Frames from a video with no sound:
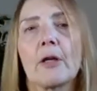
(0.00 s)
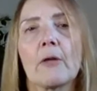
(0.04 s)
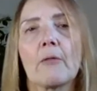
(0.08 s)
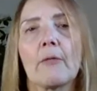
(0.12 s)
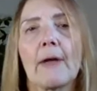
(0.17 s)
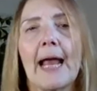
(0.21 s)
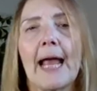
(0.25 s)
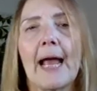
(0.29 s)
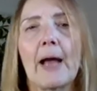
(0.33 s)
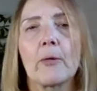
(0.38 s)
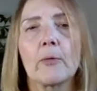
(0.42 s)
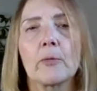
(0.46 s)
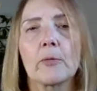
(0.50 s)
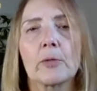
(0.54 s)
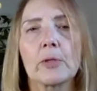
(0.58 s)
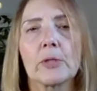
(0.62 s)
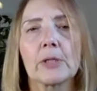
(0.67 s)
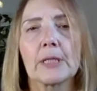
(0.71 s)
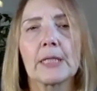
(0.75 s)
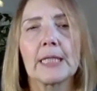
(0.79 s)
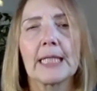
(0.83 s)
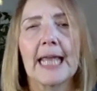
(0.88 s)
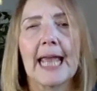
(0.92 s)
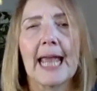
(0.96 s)
around
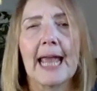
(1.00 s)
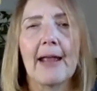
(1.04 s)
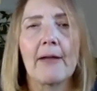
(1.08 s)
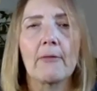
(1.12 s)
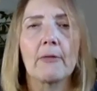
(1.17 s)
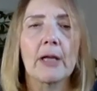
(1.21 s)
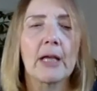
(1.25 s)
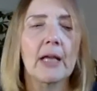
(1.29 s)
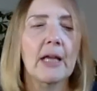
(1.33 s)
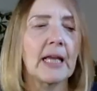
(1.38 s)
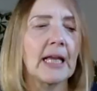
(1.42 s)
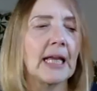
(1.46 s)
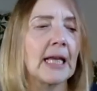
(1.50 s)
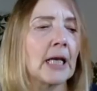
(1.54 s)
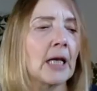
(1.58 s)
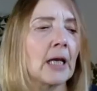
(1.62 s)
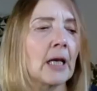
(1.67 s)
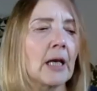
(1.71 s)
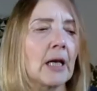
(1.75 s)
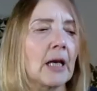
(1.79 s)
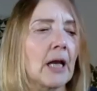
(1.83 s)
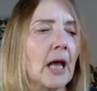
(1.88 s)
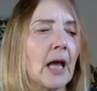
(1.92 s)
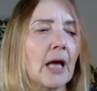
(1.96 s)
the area
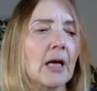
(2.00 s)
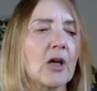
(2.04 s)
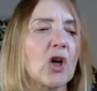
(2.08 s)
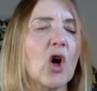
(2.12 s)
in